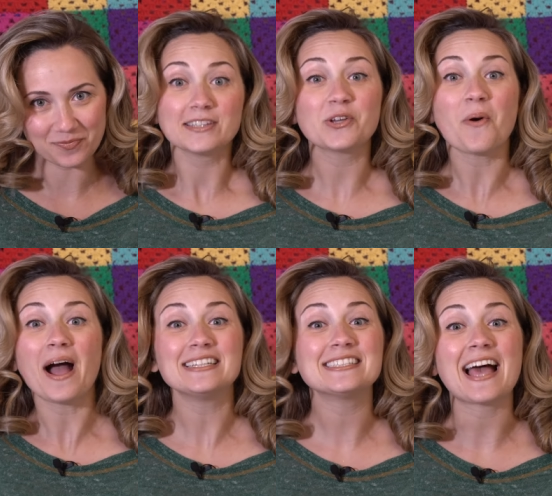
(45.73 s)
So
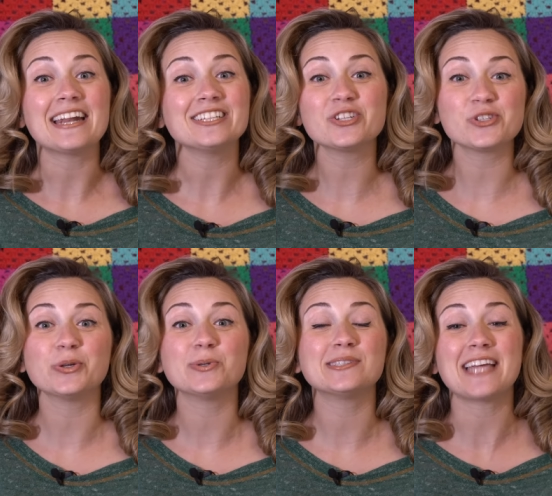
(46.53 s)
I decided to
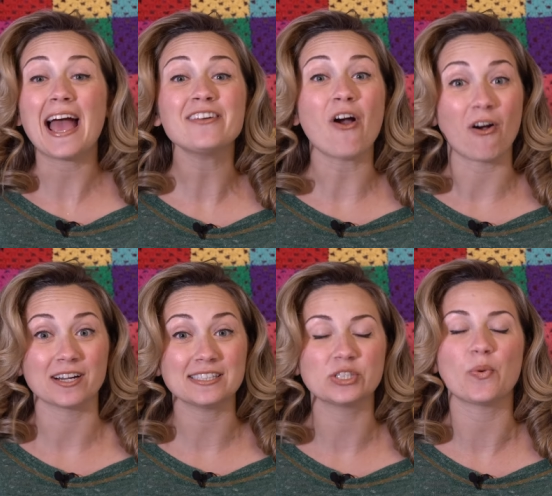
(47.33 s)
choose 10 artists